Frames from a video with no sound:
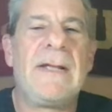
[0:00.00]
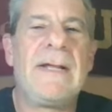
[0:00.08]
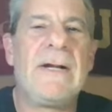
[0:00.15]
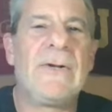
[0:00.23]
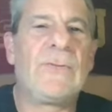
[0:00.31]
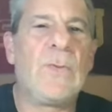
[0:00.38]

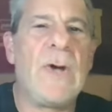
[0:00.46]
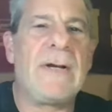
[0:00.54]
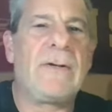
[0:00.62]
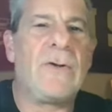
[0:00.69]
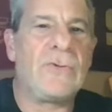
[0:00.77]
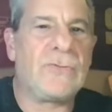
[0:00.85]
Here's
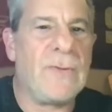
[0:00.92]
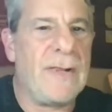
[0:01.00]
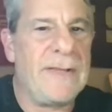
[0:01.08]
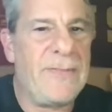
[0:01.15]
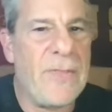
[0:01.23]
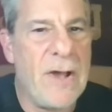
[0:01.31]
what Coach
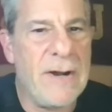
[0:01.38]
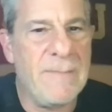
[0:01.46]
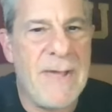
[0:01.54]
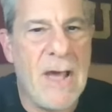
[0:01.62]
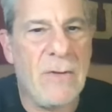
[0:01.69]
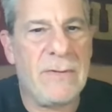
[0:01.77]
Riley thought
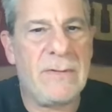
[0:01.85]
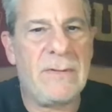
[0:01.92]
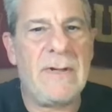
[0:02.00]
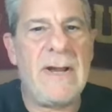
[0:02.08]
about